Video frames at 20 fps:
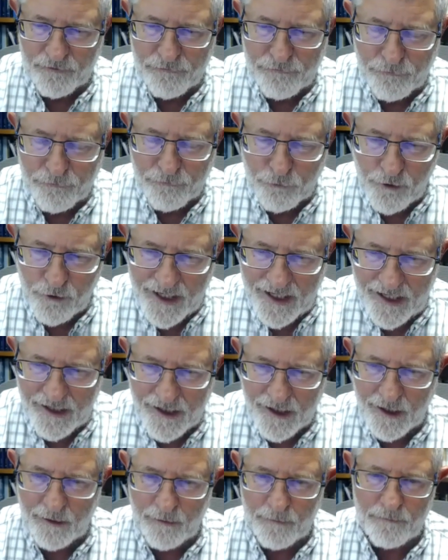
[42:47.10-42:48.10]

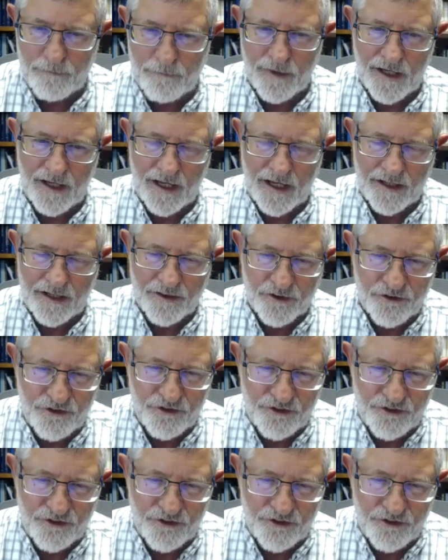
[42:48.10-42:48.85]
freedom and the